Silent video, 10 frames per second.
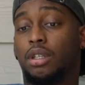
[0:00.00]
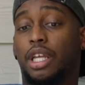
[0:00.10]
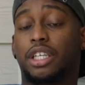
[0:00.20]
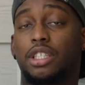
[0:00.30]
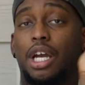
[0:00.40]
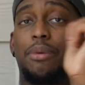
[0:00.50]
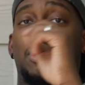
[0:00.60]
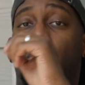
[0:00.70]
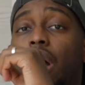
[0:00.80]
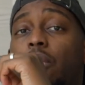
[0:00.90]
next time
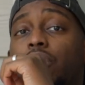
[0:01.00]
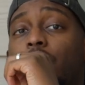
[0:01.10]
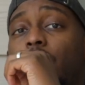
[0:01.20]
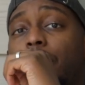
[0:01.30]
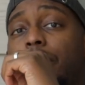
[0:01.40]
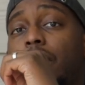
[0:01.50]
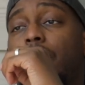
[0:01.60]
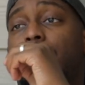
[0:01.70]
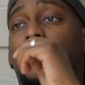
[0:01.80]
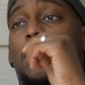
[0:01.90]
though, I will talk
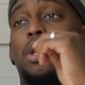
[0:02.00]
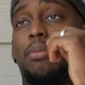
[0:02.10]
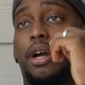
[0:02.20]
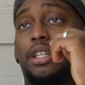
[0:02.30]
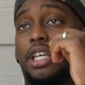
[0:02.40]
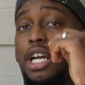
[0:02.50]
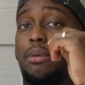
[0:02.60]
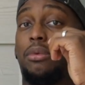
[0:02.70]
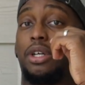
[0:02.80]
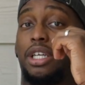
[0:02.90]
about the other bike that
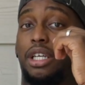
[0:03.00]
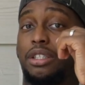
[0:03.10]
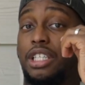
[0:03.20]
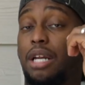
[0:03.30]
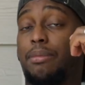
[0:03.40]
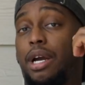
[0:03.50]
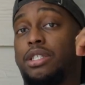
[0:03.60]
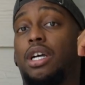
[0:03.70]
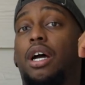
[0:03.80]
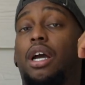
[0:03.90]
I'm looking side by
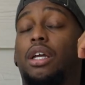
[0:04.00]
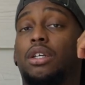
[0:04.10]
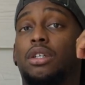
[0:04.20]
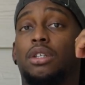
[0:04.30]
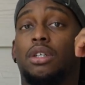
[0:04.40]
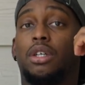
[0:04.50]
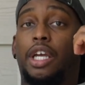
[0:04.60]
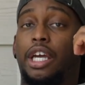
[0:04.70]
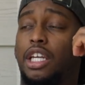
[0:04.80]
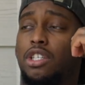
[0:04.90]
side,
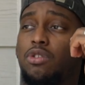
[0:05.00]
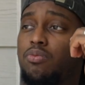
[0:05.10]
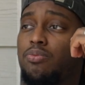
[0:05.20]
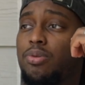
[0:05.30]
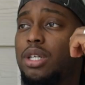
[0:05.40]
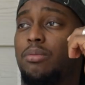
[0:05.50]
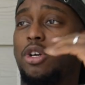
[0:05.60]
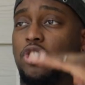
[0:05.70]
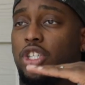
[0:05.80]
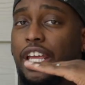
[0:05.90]
and it's pretty
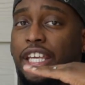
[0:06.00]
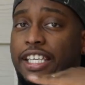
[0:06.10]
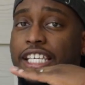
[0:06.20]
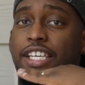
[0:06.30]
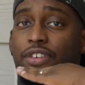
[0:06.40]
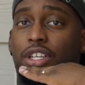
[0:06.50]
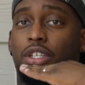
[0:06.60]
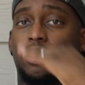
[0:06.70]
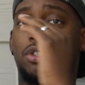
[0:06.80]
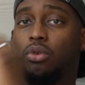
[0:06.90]
much like even
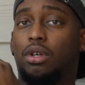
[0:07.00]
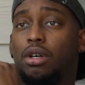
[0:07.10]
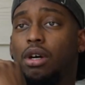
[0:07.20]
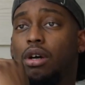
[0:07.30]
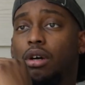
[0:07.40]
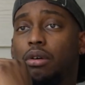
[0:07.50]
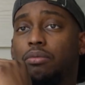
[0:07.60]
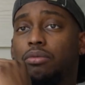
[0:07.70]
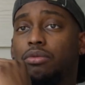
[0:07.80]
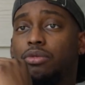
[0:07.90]
to
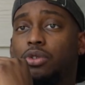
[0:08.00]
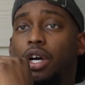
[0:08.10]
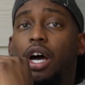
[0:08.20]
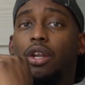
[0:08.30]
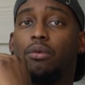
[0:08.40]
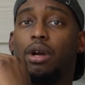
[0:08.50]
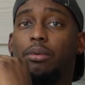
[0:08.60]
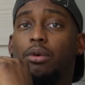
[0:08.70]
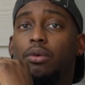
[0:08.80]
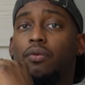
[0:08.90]
the Honda
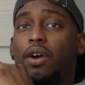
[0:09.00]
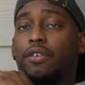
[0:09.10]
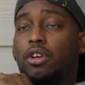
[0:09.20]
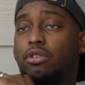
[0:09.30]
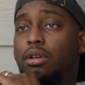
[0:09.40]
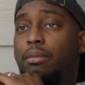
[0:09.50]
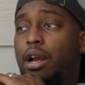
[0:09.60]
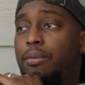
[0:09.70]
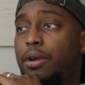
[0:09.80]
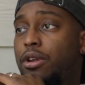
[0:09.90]
Rebel 500 in
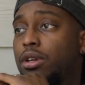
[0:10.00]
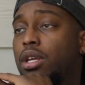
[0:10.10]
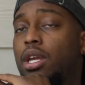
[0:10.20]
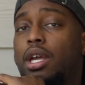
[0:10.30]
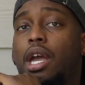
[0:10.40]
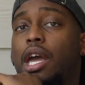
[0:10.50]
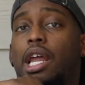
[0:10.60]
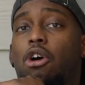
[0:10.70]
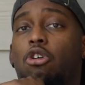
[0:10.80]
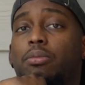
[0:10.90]
my opinion, and
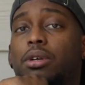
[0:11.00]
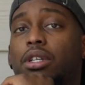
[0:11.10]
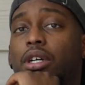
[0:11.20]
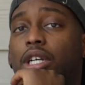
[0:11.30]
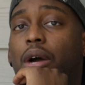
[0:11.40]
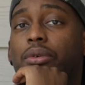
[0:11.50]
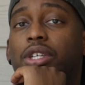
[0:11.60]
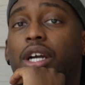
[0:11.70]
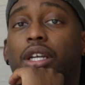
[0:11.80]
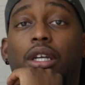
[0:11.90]
that would be the
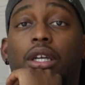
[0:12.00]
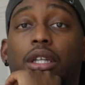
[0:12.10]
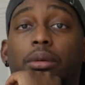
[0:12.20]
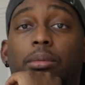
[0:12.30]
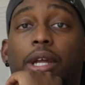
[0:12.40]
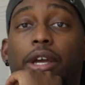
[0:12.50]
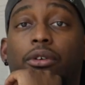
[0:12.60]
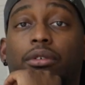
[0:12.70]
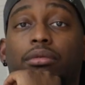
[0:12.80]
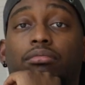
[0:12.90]
Kawasaki
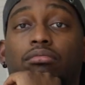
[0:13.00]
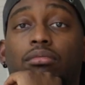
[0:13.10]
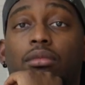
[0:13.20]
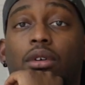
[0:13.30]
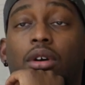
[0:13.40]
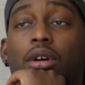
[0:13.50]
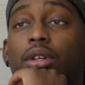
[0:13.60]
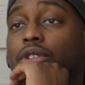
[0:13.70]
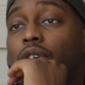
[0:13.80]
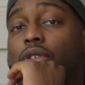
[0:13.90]
Eliminator.
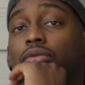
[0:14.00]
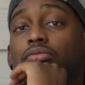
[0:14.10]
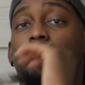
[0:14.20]
So